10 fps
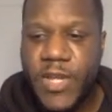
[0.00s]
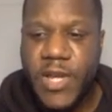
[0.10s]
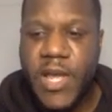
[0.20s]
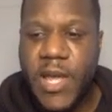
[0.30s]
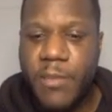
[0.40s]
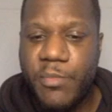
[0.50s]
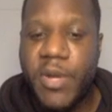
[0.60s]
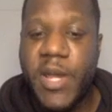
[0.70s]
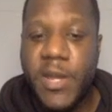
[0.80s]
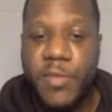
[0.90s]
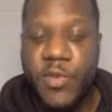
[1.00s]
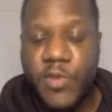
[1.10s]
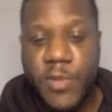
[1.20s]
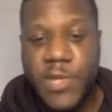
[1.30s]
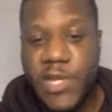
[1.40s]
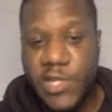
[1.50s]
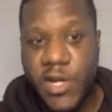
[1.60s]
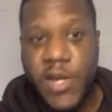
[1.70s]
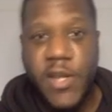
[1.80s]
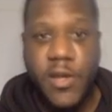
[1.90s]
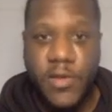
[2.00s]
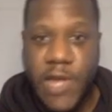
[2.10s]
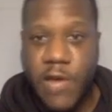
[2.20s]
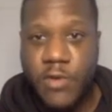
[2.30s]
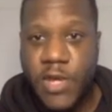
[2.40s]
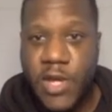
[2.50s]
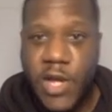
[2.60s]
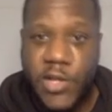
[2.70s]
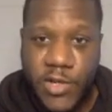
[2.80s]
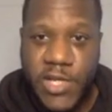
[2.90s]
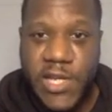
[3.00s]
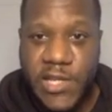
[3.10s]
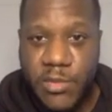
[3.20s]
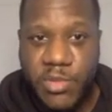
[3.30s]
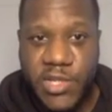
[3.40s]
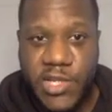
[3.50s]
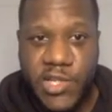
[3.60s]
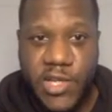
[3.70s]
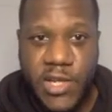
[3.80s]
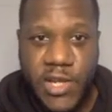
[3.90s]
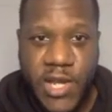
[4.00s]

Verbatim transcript: Um, but in the build up to this I D O now, I took a decent position,